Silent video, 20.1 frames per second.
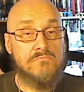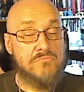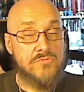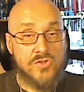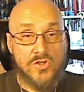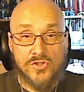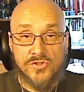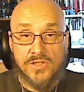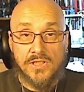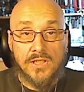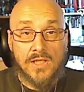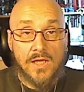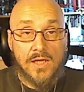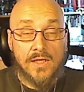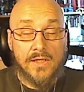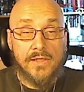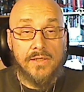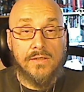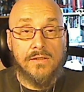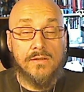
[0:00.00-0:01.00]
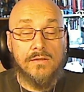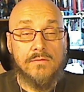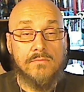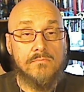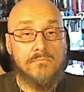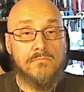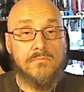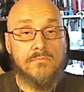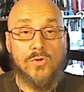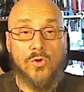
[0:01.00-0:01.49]
Just in line,
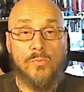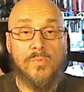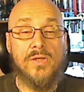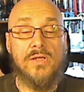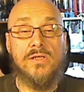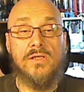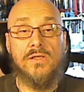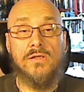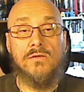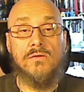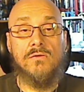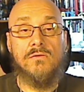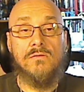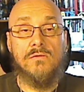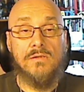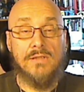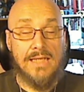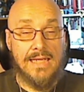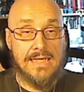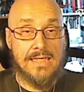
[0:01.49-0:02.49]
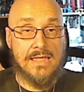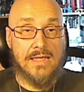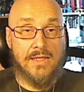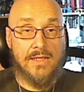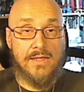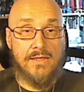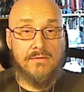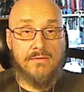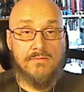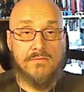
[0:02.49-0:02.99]
no big deal, late
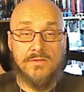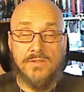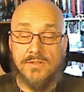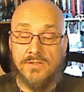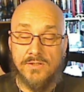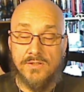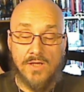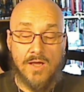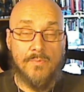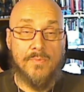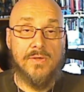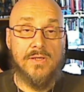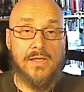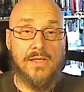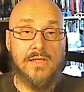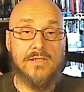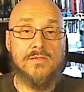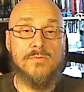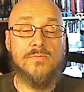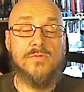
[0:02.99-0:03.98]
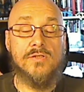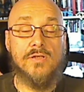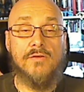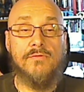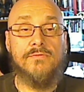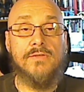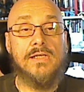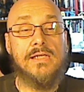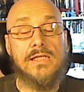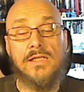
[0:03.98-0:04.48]
night, just stopping to get some
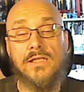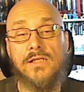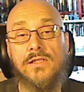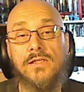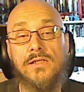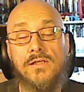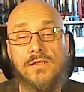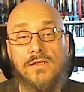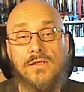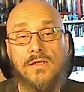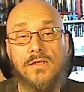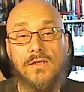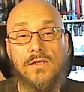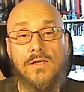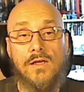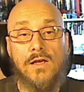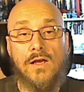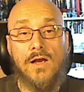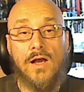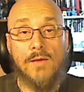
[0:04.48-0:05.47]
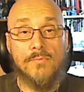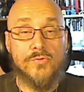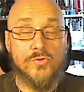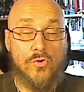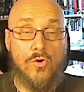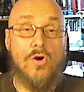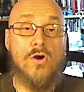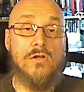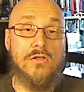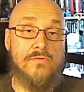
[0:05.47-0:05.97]
stuff they needed. I'm
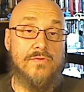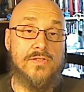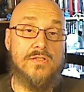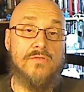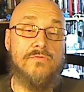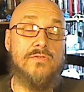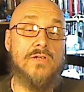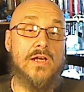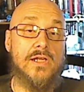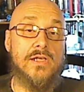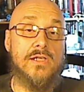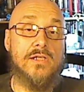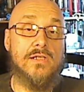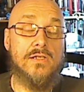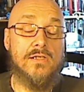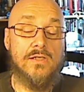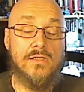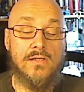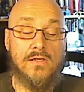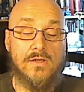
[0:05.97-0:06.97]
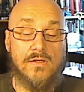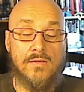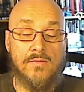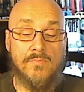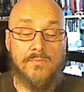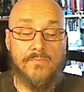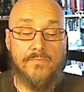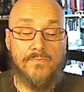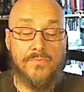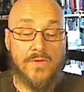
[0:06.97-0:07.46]
sure all of us have done it.
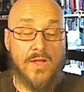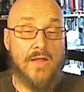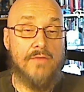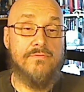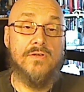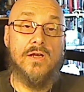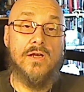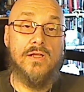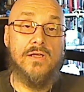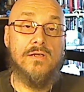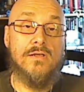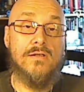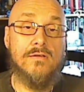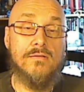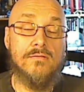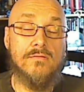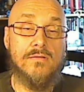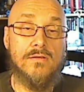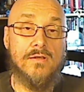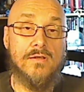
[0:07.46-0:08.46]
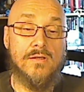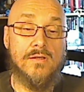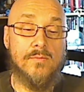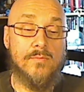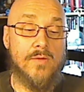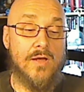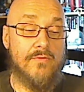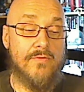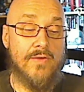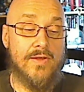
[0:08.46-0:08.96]
I've done it.
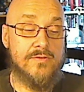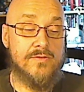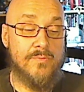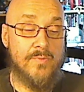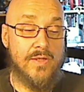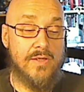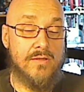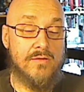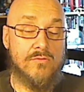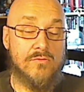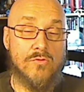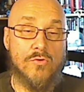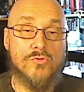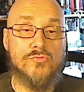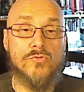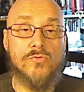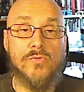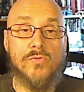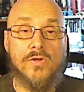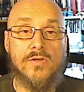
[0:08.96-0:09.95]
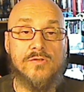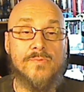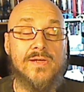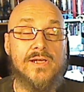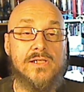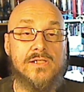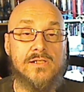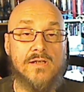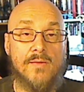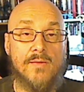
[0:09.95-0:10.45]
I've had to make grocery runs
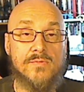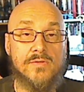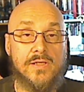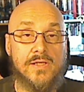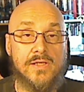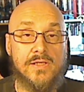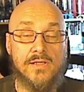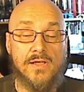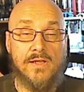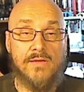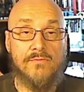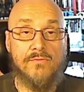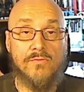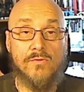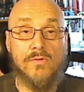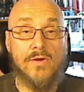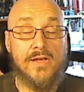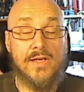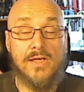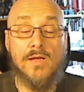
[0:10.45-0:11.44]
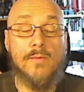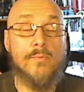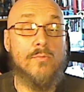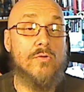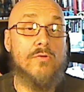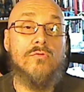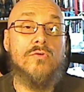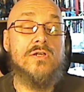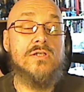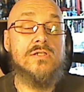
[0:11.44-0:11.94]
many times late at night for any number
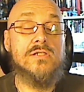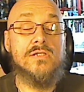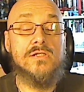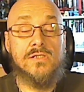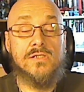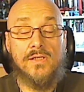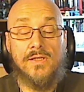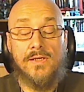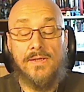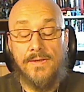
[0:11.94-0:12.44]
of reasons.